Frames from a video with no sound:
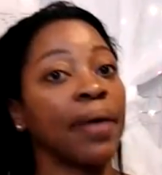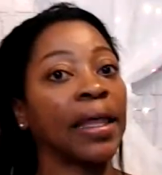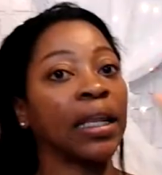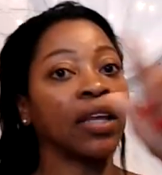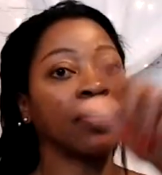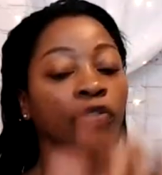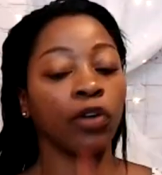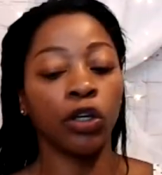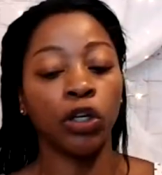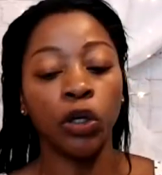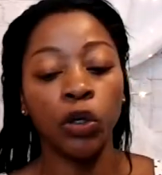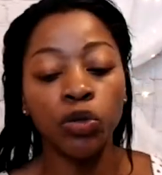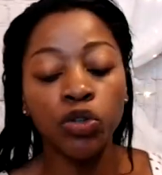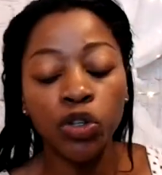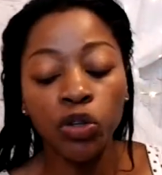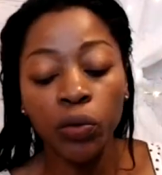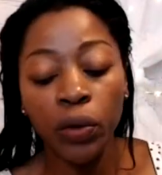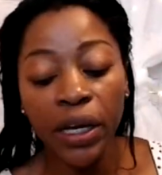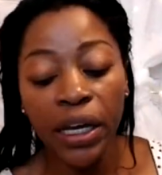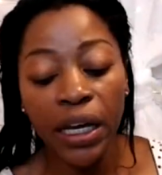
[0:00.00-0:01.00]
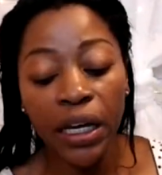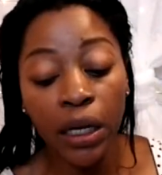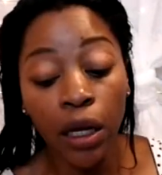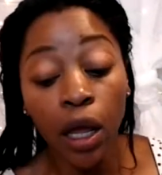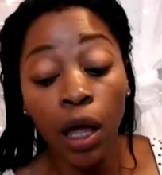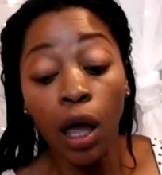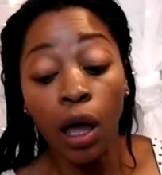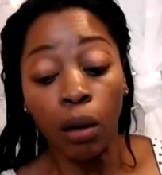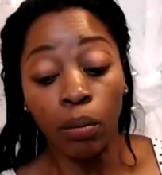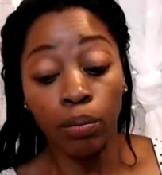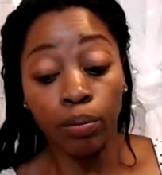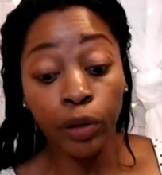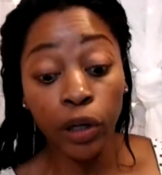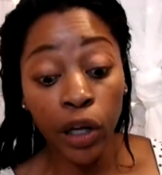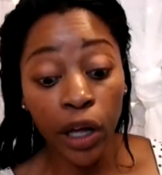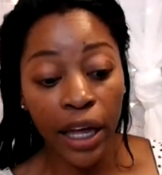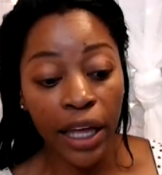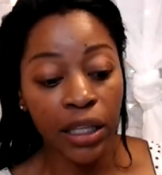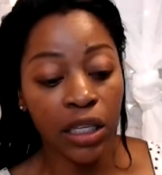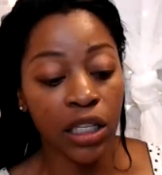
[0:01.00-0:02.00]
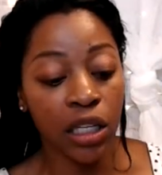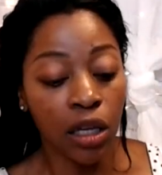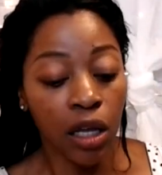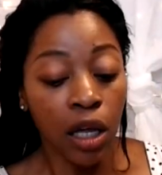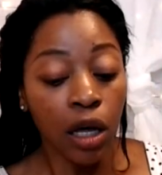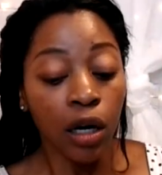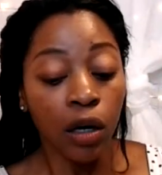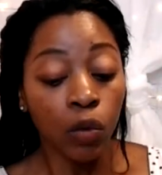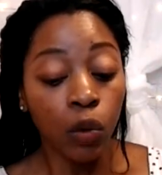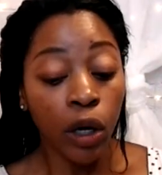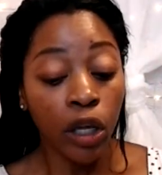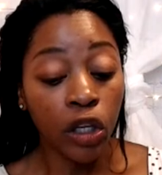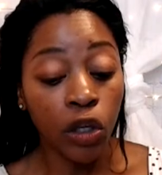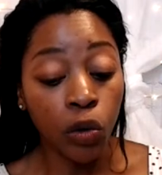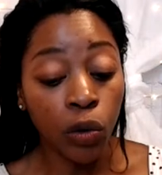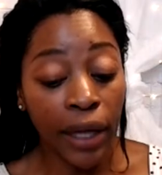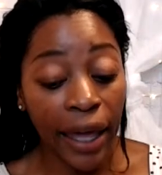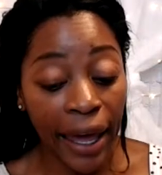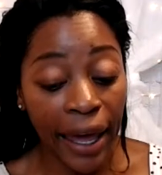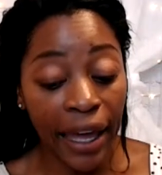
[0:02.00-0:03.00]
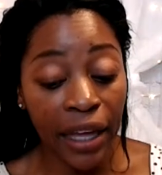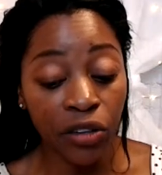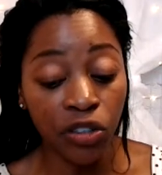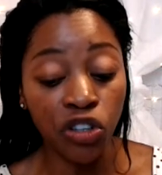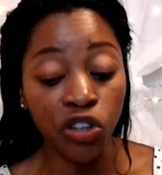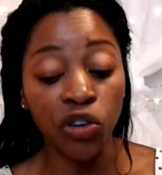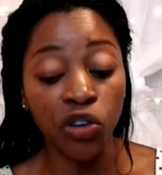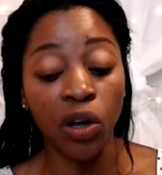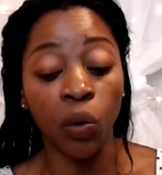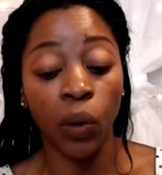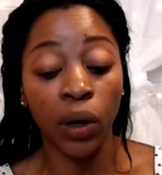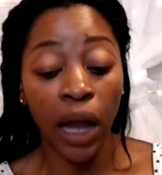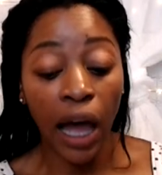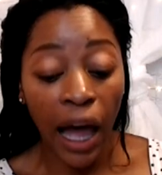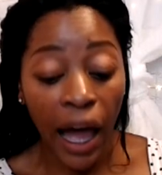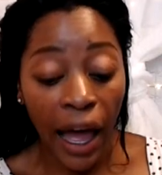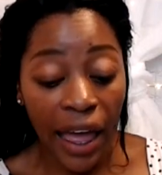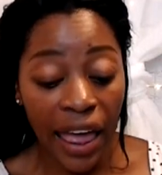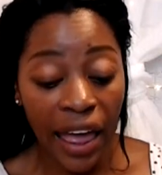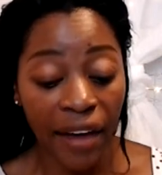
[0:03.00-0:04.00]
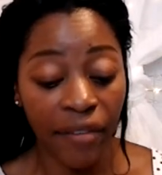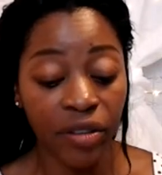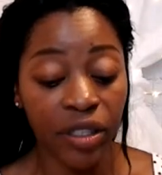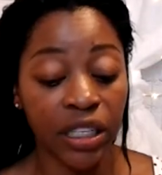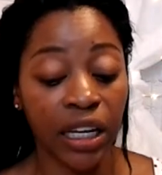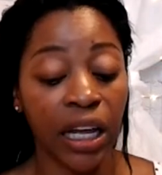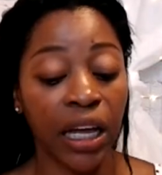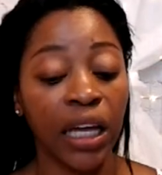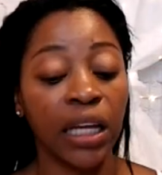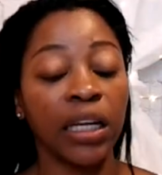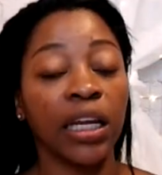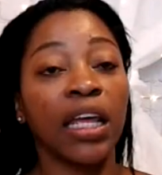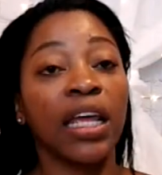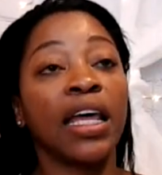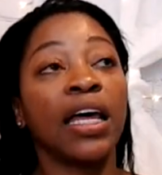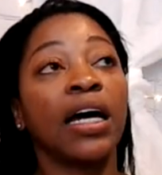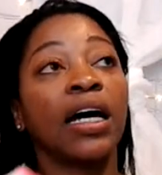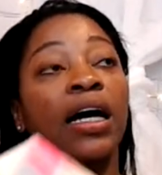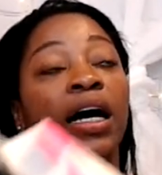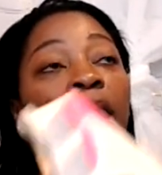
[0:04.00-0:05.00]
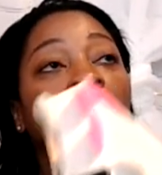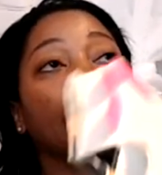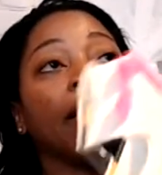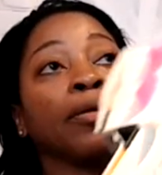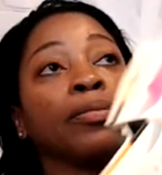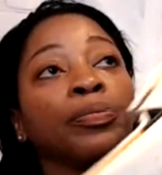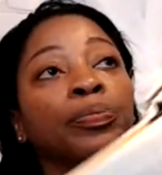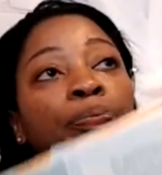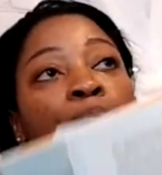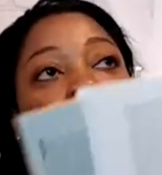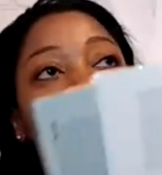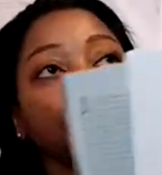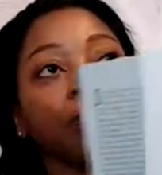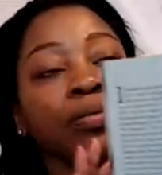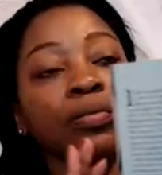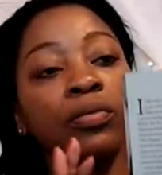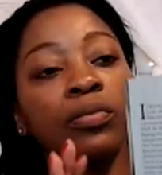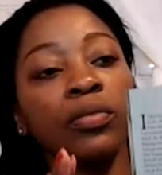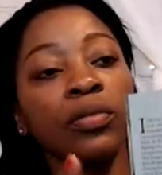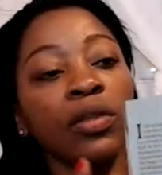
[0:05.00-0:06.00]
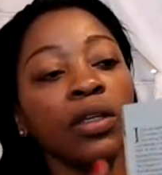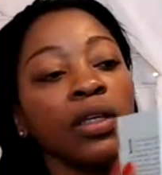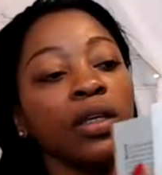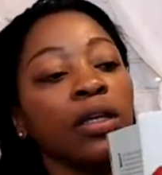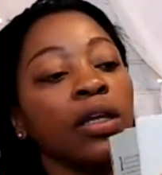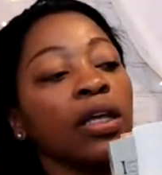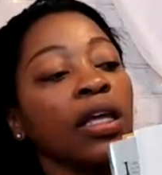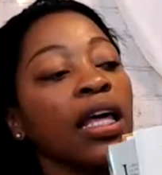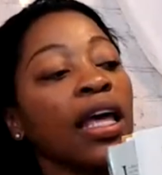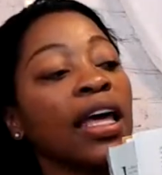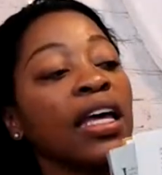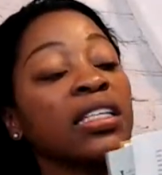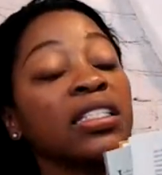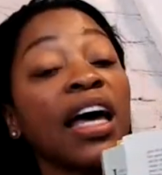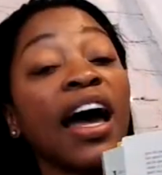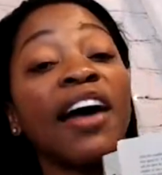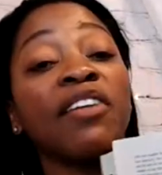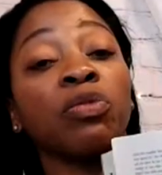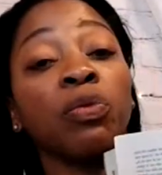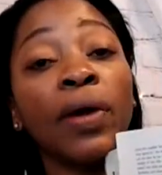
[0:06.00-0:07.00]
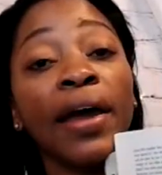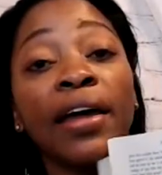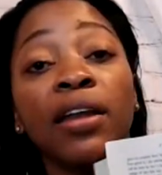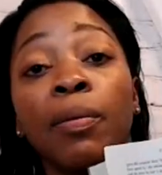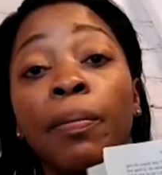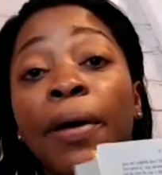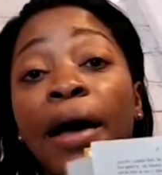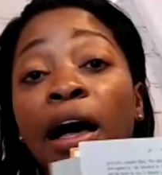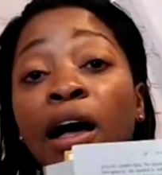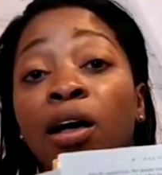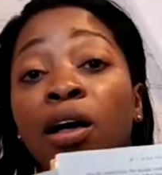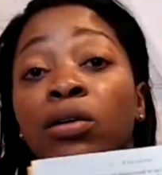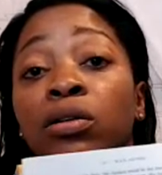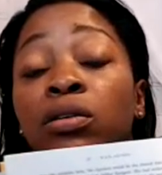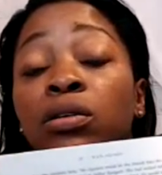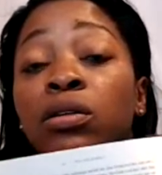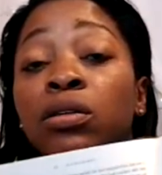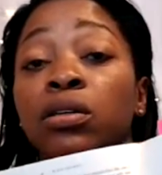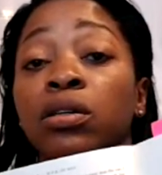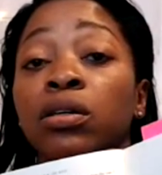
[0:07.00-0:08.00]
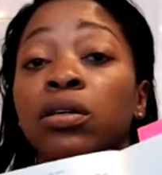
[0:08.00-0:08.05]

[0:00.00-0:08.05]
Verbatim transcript: It's mainly for you to read. But what you can do and what I have done um, is I read about